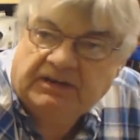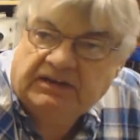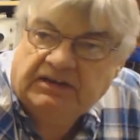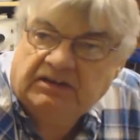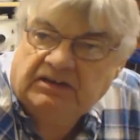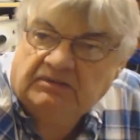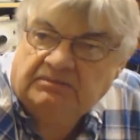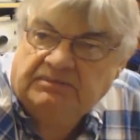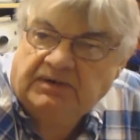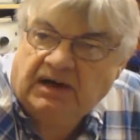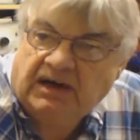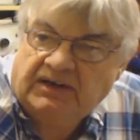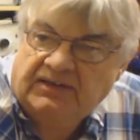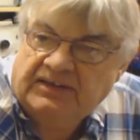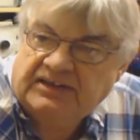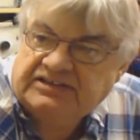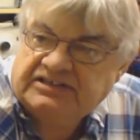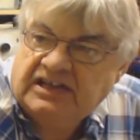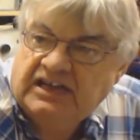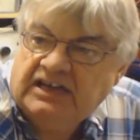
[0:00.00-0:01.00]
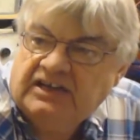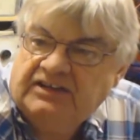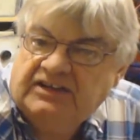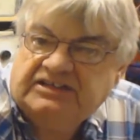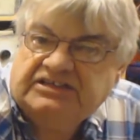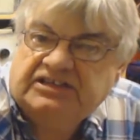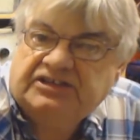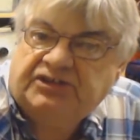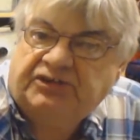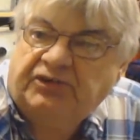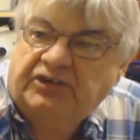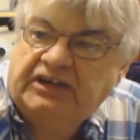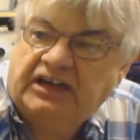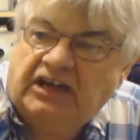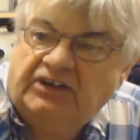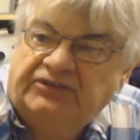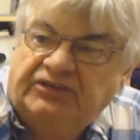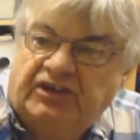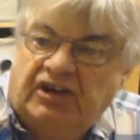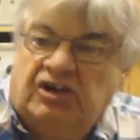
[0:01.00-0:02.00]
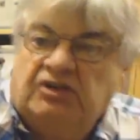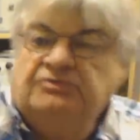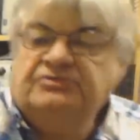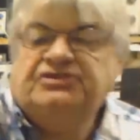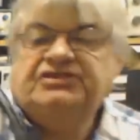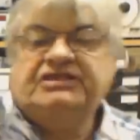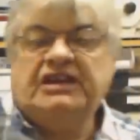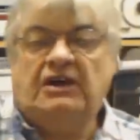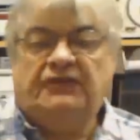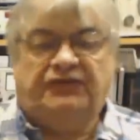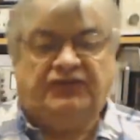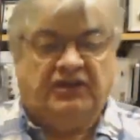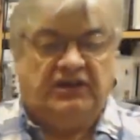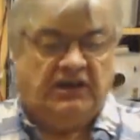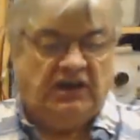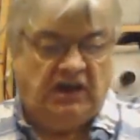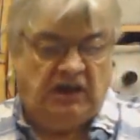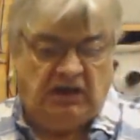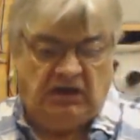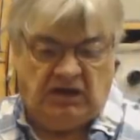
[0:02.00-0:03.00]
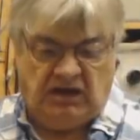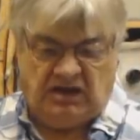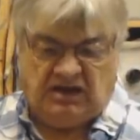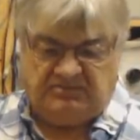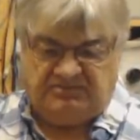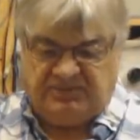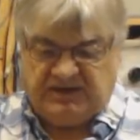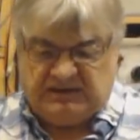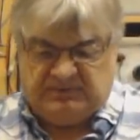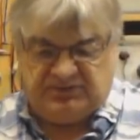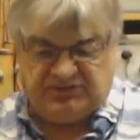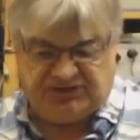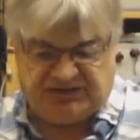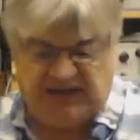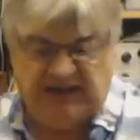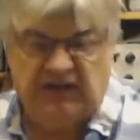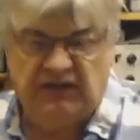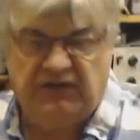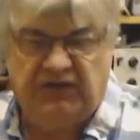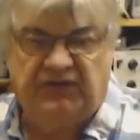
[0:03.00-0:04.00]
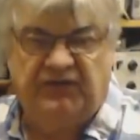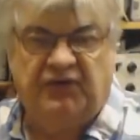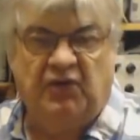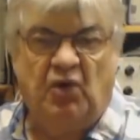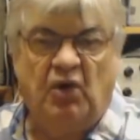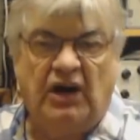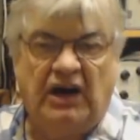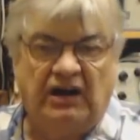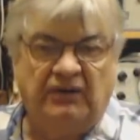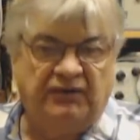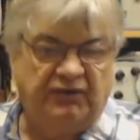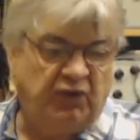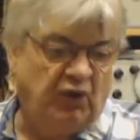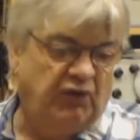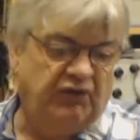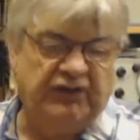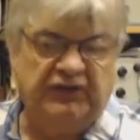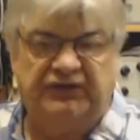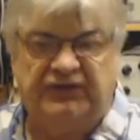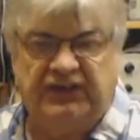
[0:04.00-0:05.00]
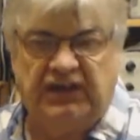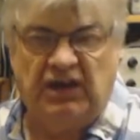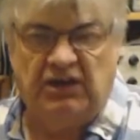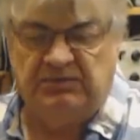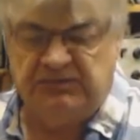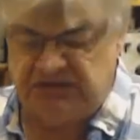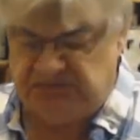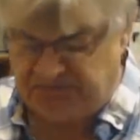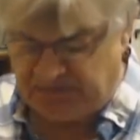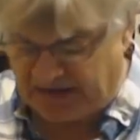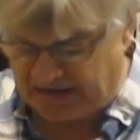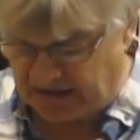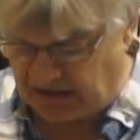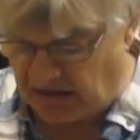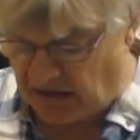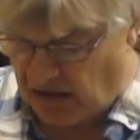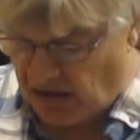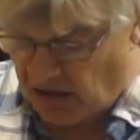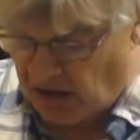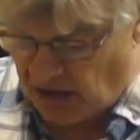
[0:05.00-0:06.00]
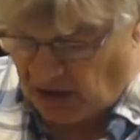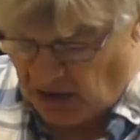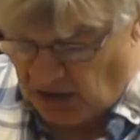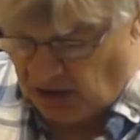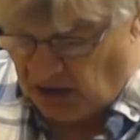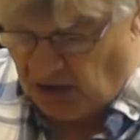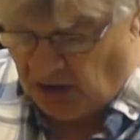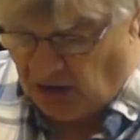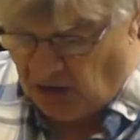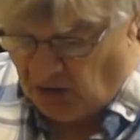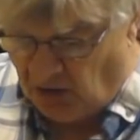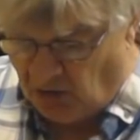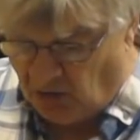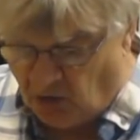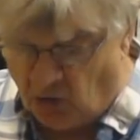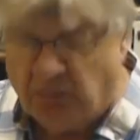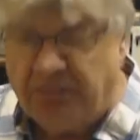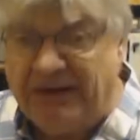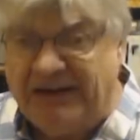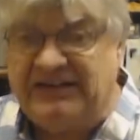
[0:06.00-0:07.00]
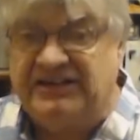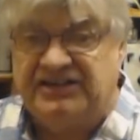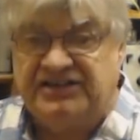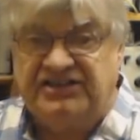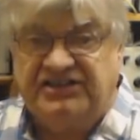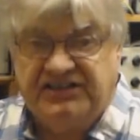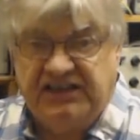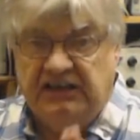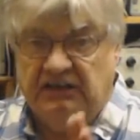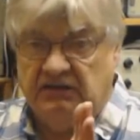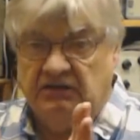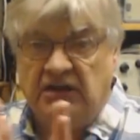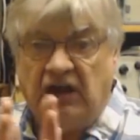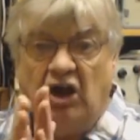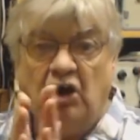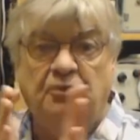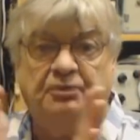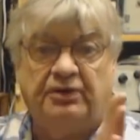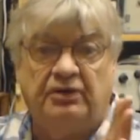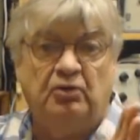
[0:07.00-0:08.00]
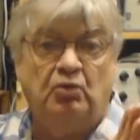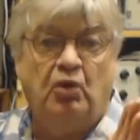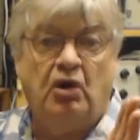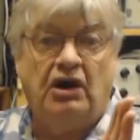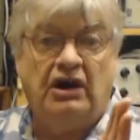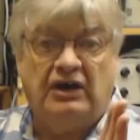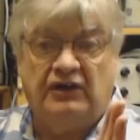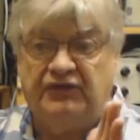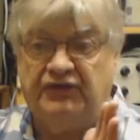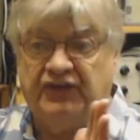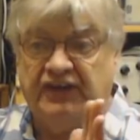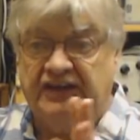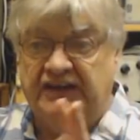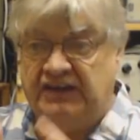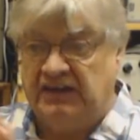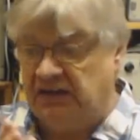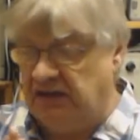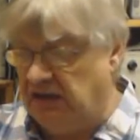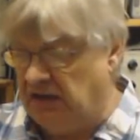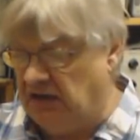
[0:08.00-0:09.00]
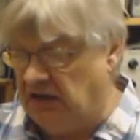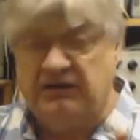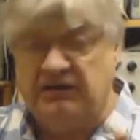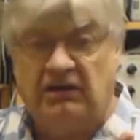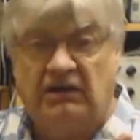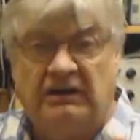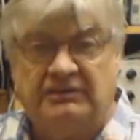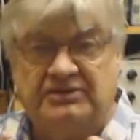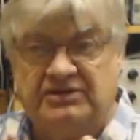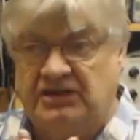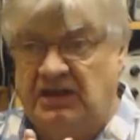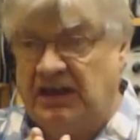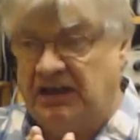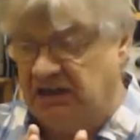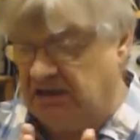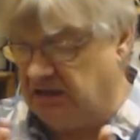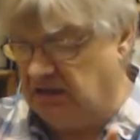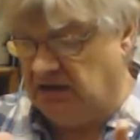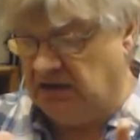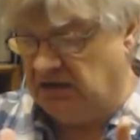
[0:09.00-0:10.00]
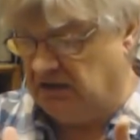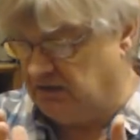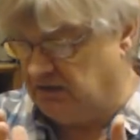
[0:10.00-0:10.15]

bit. You can buy this. This is 300 ohm stuff. People say the 450 ohm is better, or better still, open wire feeder. You know, go up to like